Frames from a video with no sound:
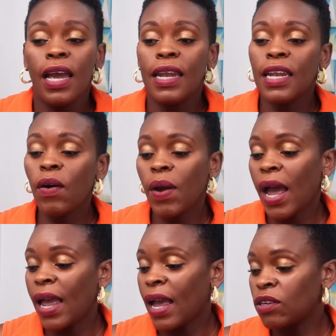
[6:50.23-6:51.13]
And now I,
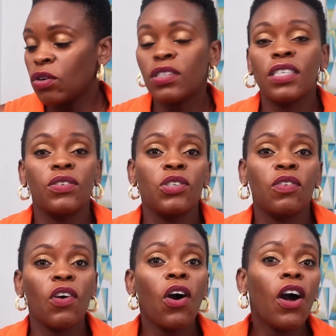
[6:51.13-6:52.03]
had gotten rid
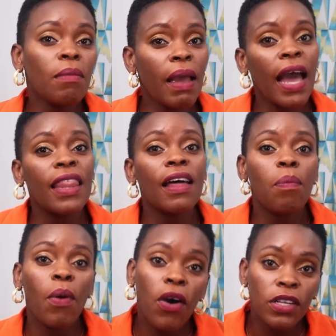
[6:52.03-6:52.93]
of all my other
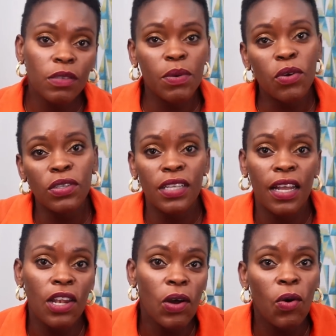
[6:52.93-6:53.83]
pots because
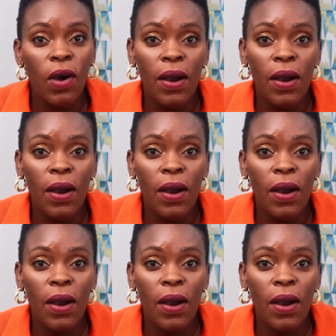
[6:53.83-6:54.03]
hello,